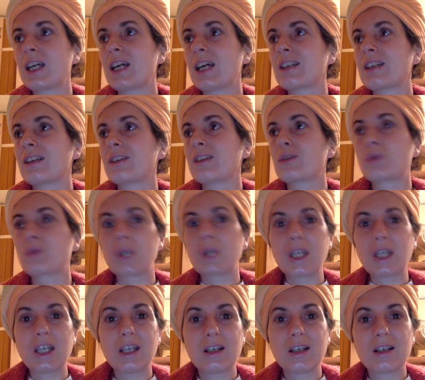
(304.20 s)
at a
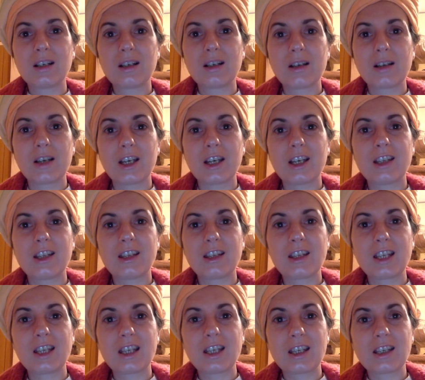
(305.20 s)
tree and
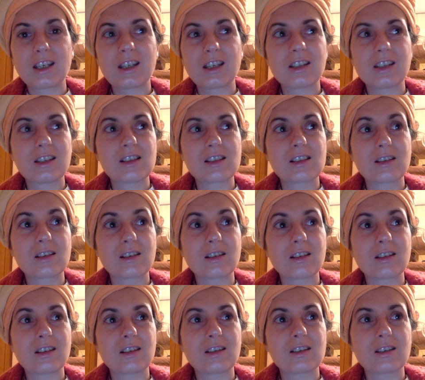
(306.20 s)
thinking it
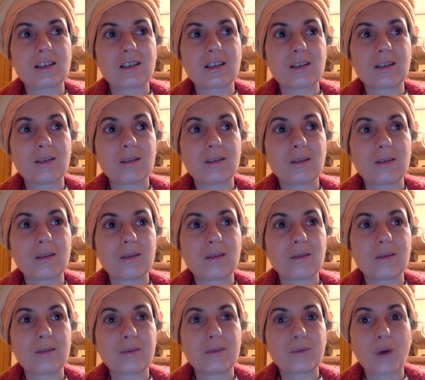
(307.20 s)
is a
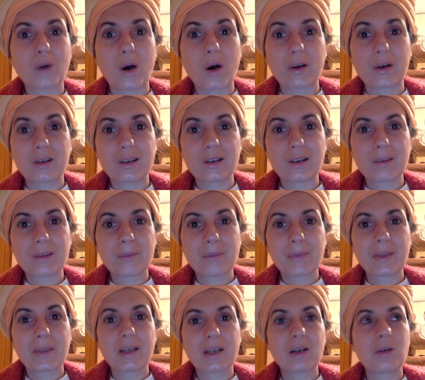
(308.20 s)
frog,
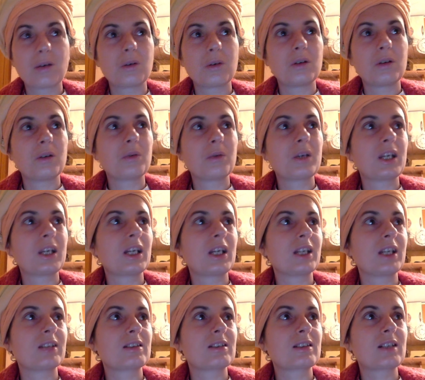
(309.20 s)
or looking
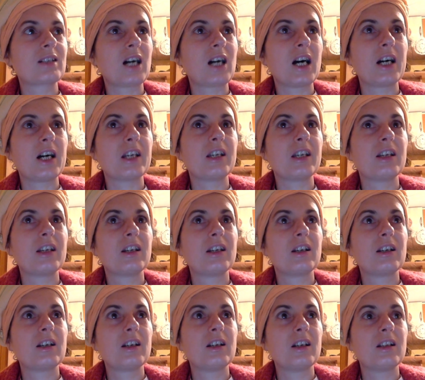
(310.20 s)
at a sky
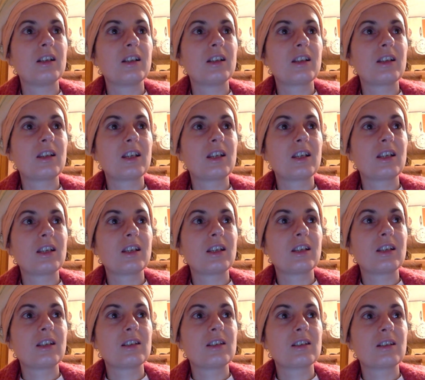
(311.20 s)
and thinking
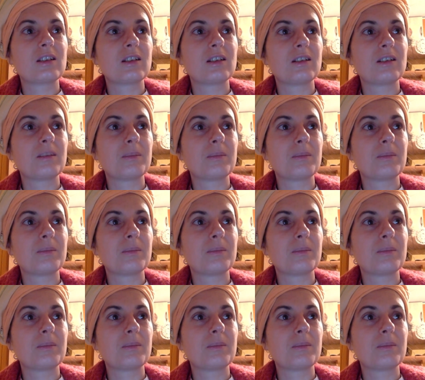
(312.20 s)
it is a